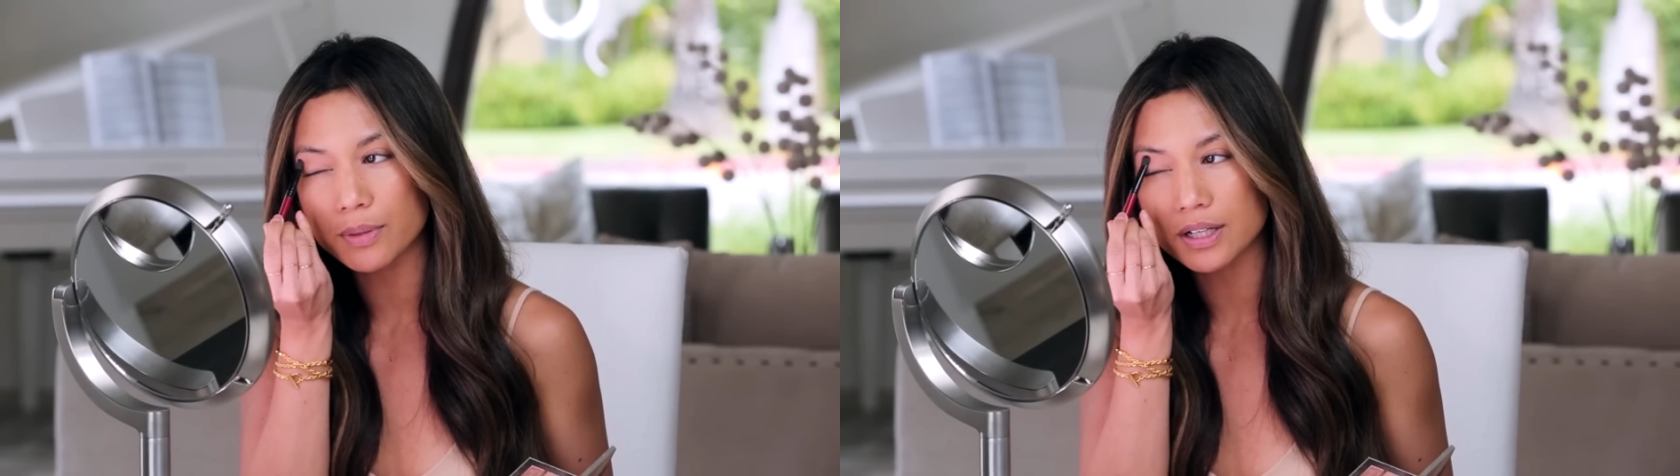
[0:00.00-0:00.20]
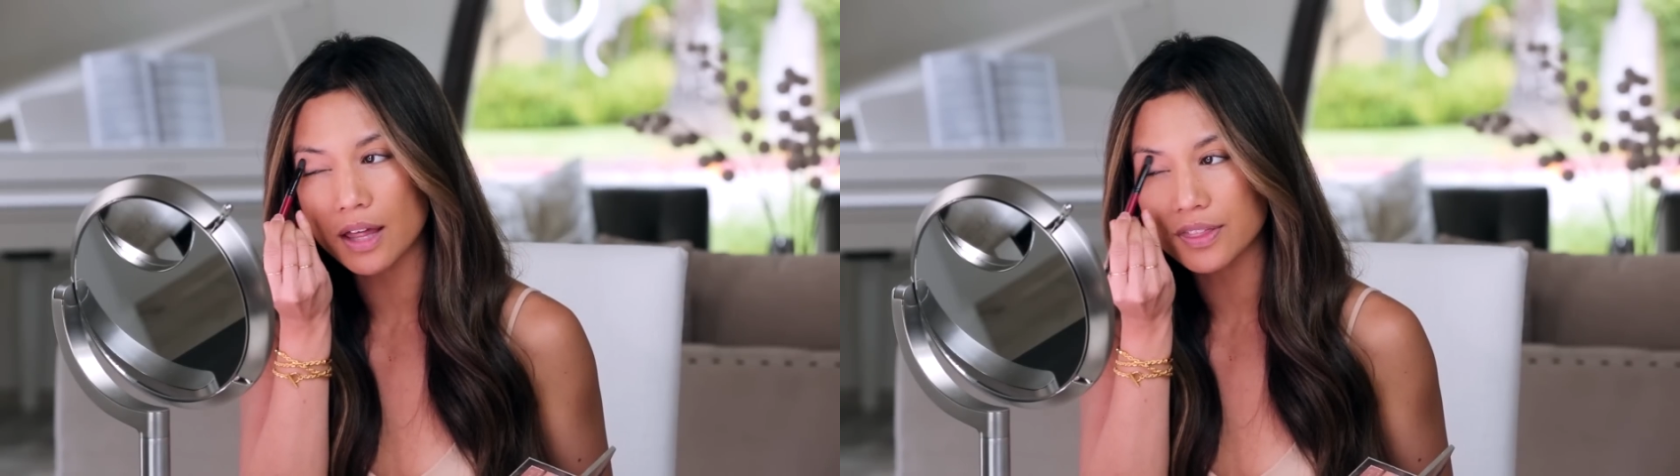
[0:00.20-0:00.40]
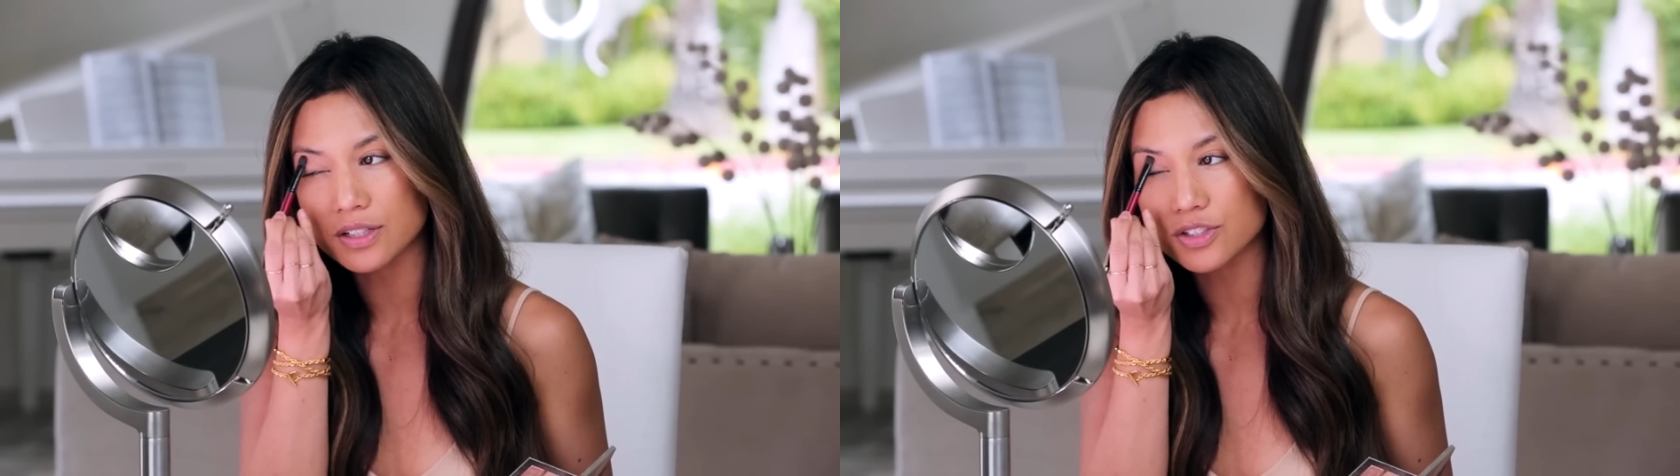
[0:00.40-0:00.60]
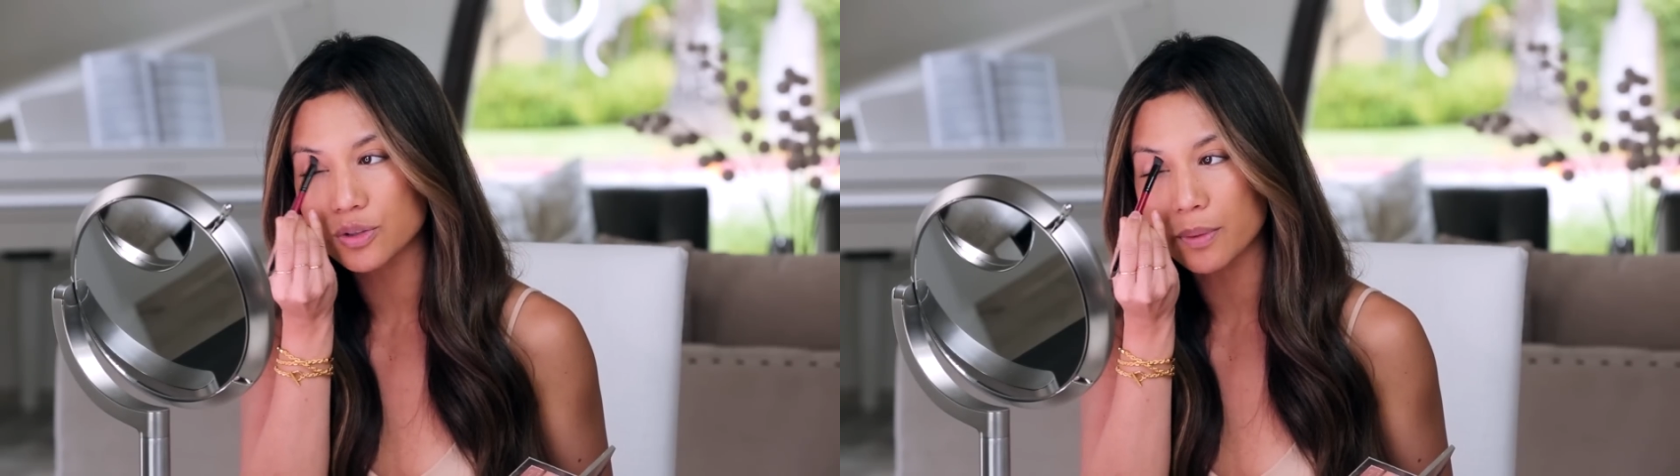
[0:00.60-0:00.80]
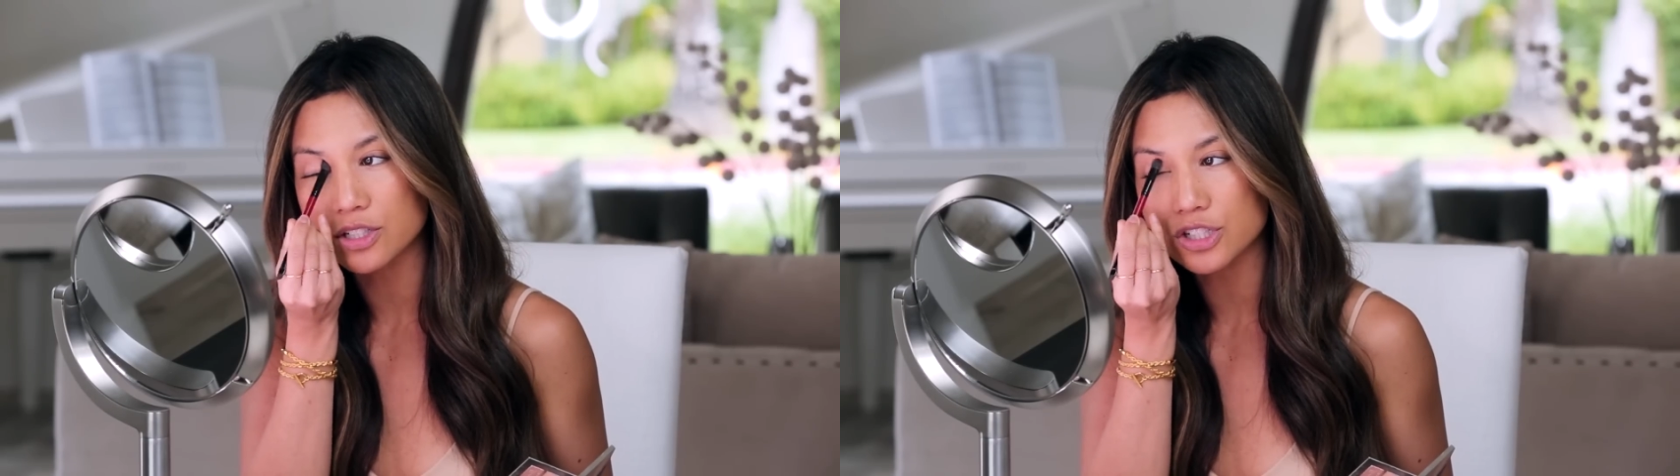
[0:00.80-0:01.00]
but nothing
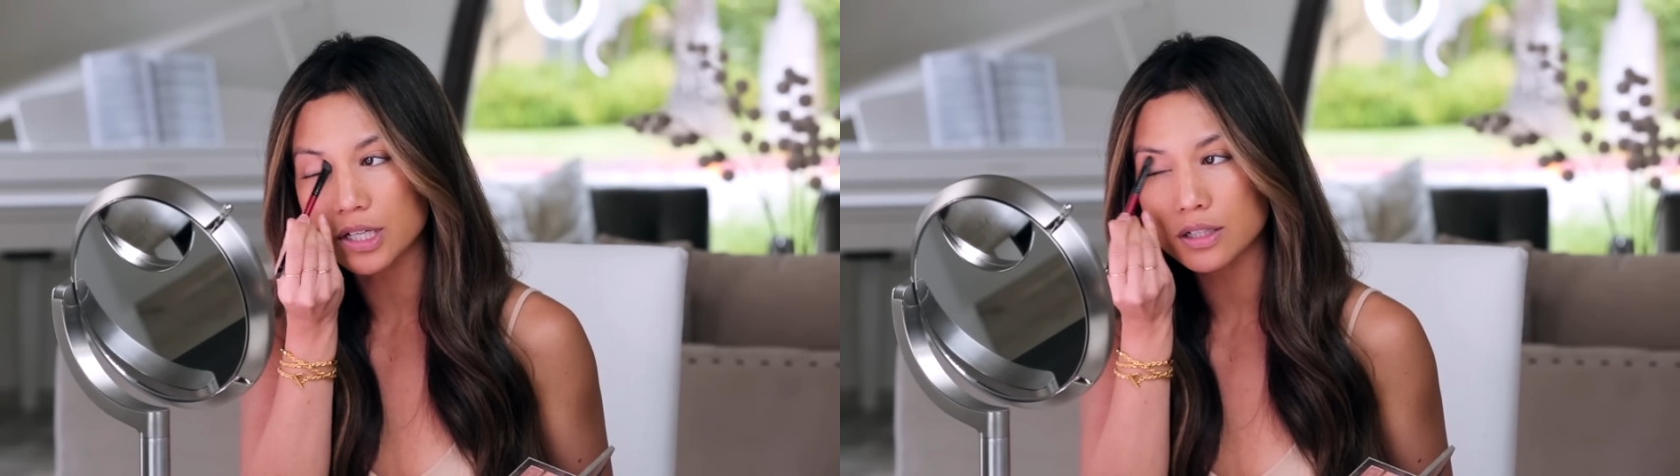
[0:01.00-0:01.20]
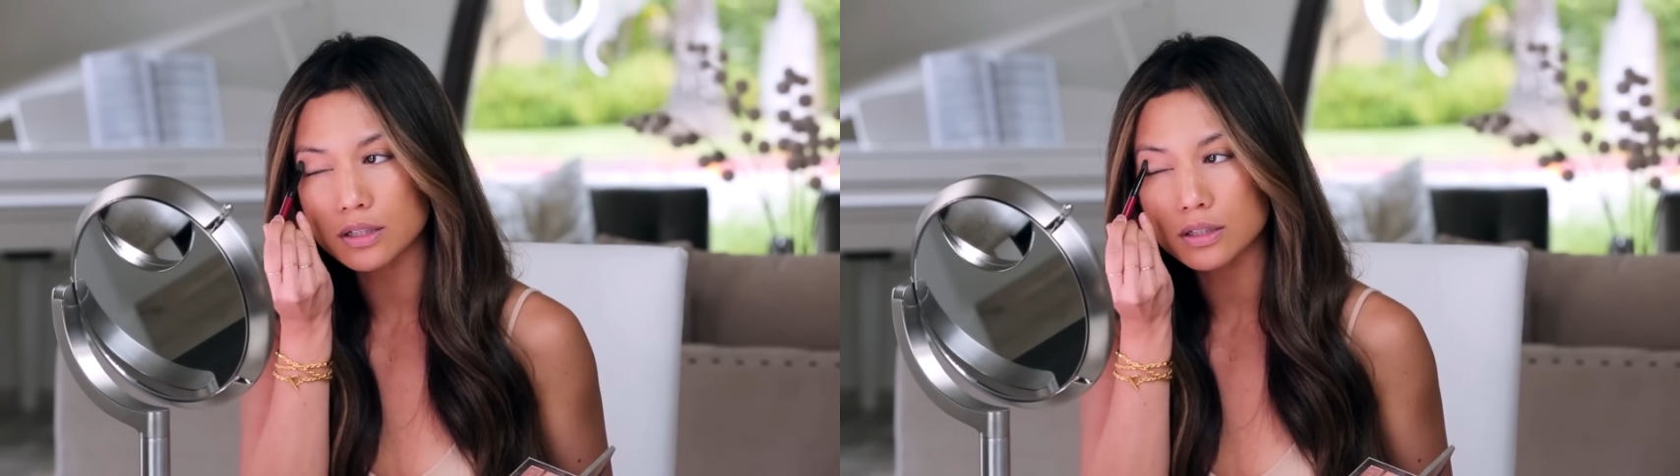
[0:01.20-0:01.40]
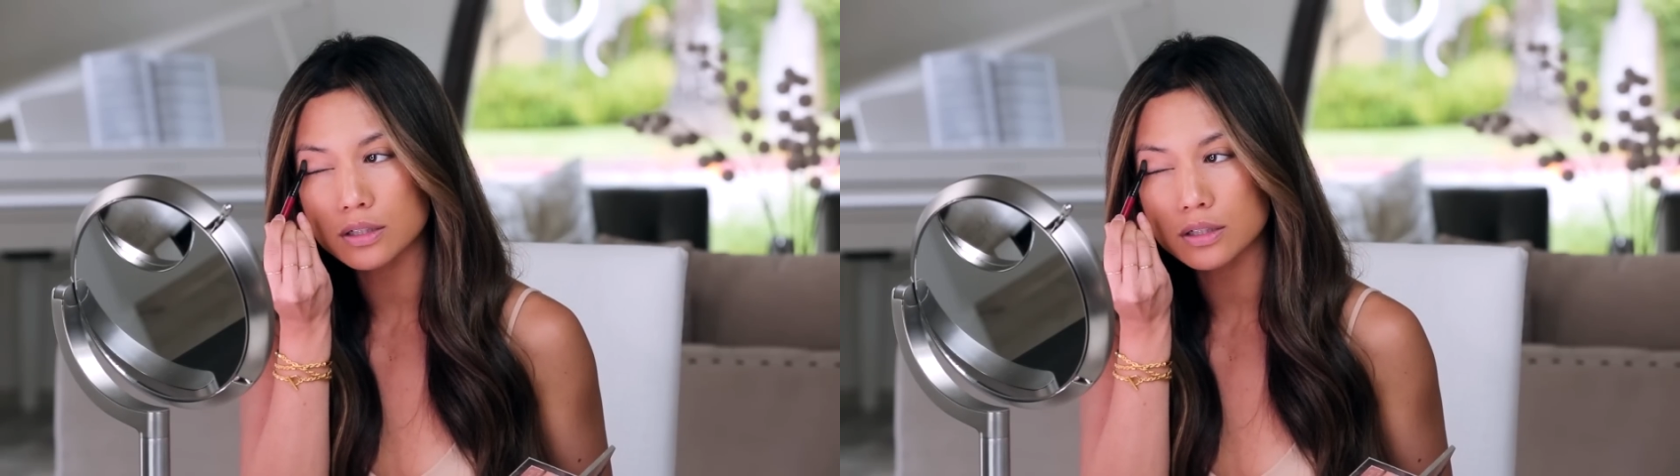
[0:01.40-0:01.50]
too major.